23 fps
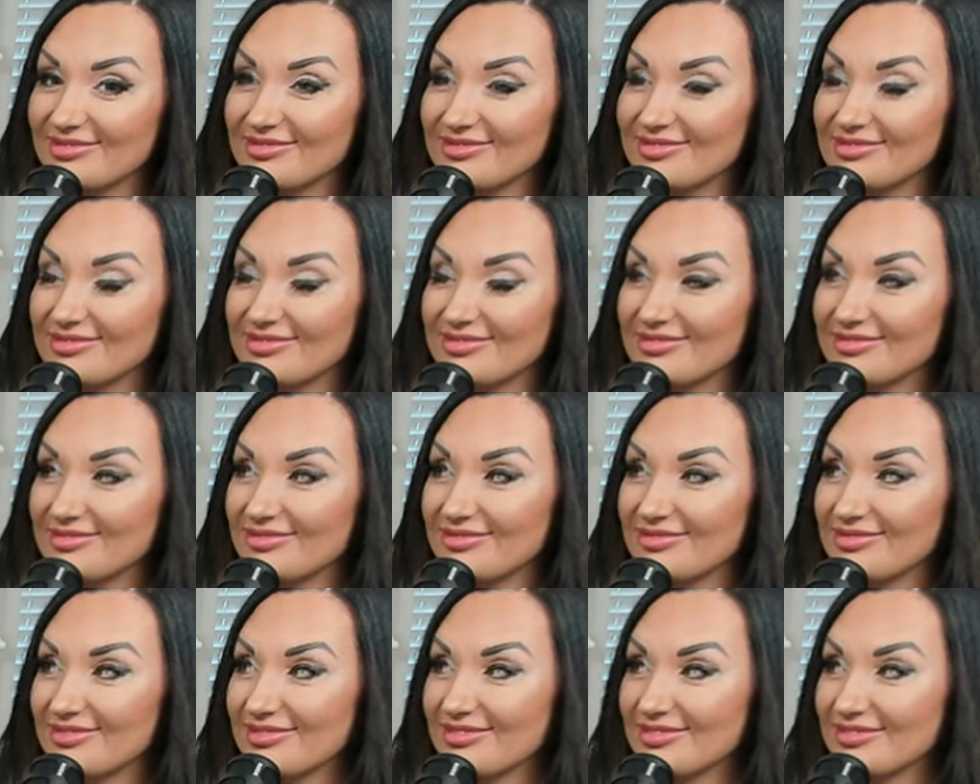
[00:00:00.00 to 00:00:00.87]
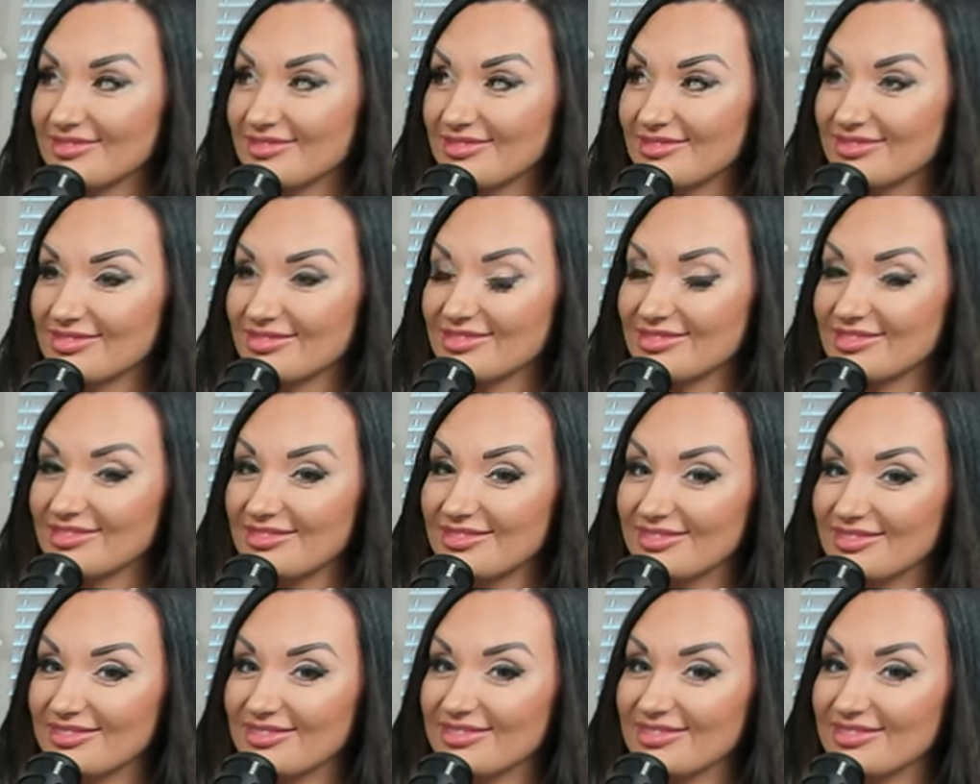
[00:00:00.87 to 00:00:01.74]

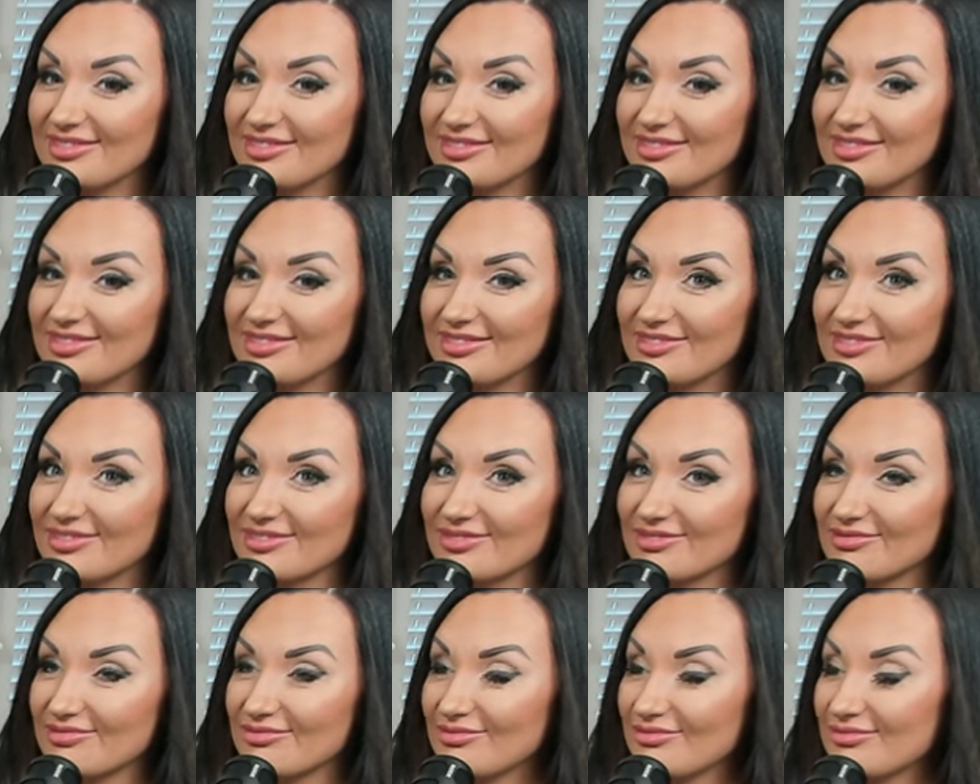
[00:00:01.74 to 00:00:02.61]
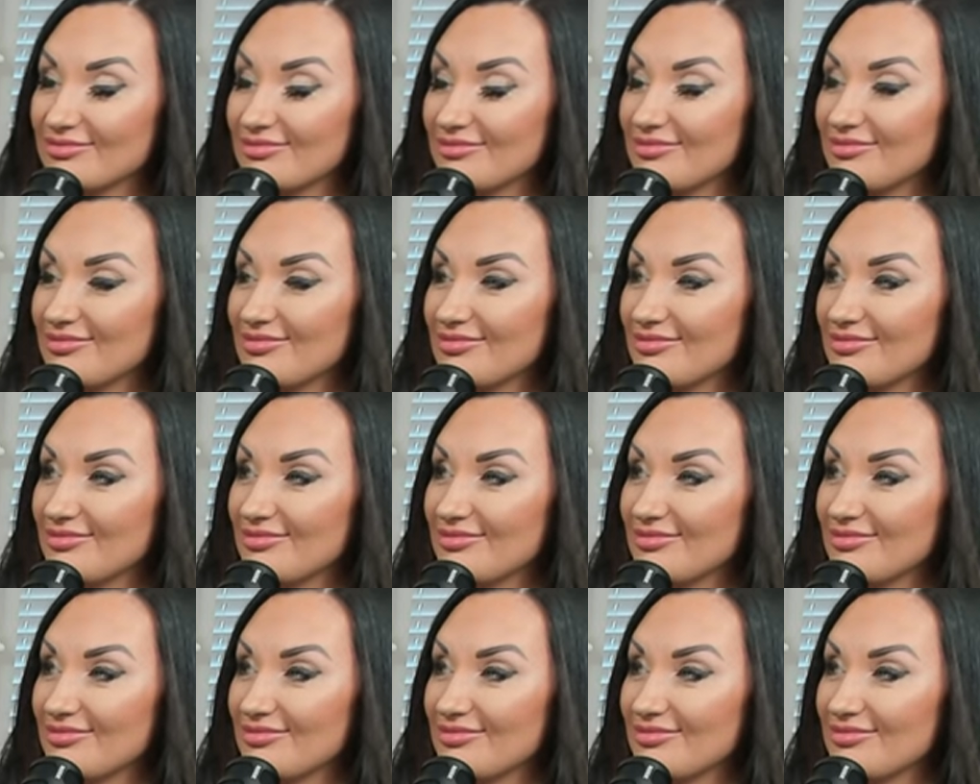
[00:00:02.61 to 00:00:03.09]
This person isn't speaking.